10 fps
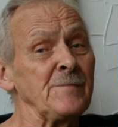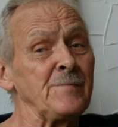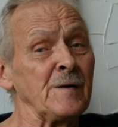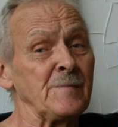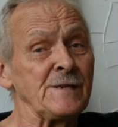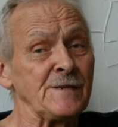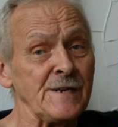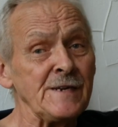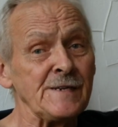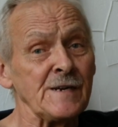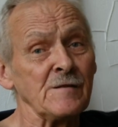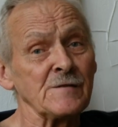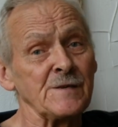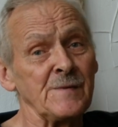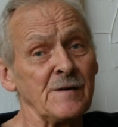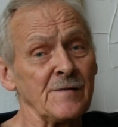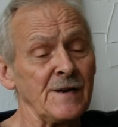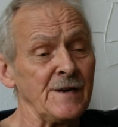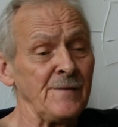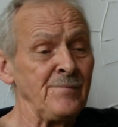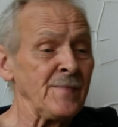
published details about their